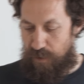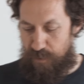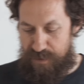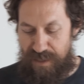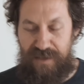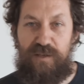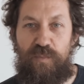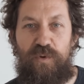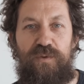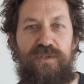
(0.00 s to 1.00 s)
You also need
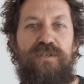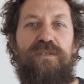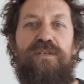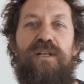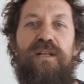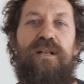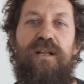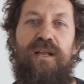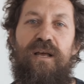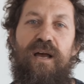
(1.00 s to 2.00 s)
spoons.
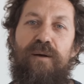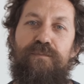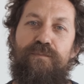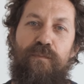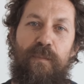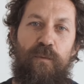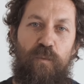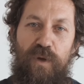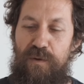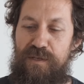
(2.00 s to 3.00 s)
Um,
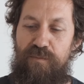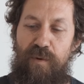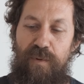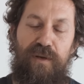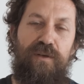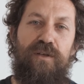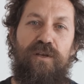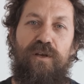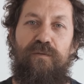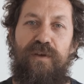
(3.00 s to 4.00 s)
we use a proper
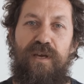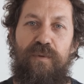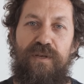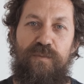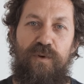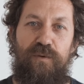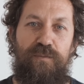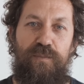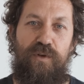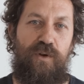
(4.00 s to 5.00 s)
coffee cupping
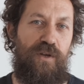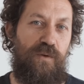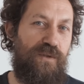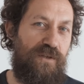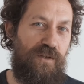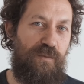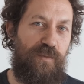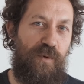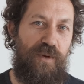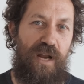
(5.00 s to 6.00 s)
spoon, but you can use a soup
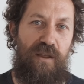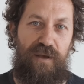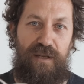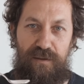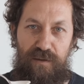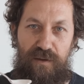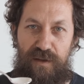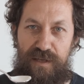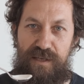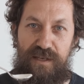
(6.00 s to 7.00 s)
spoon, anything
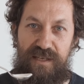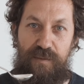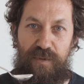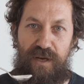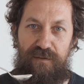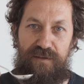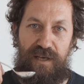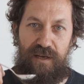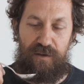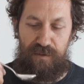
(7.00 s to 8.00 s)
that's deep enough
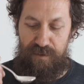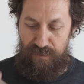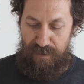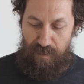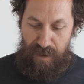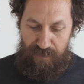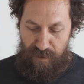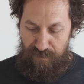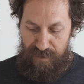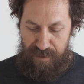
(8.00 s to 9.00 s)
to get a good amount of
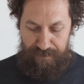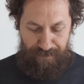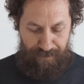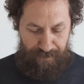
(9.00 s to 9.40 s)
coffee in.